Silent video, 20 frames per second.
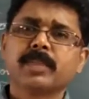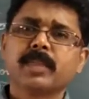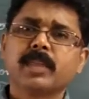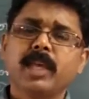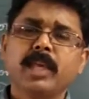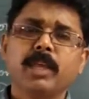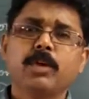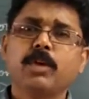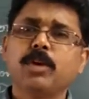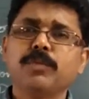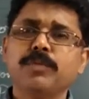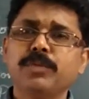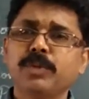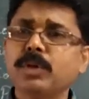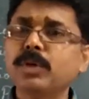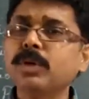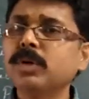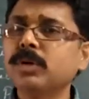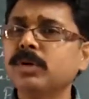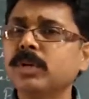and all of you
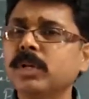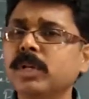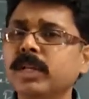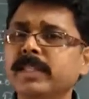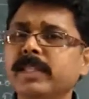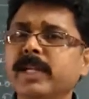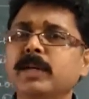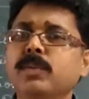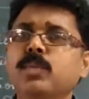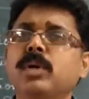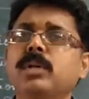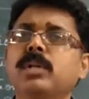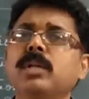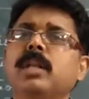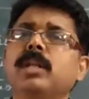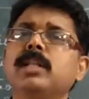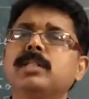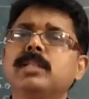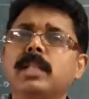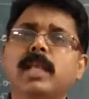know that
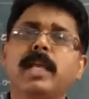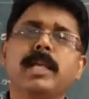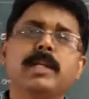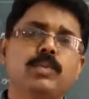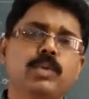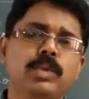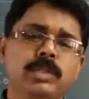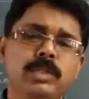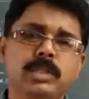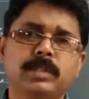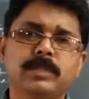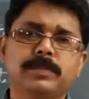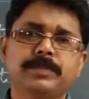water is saline water.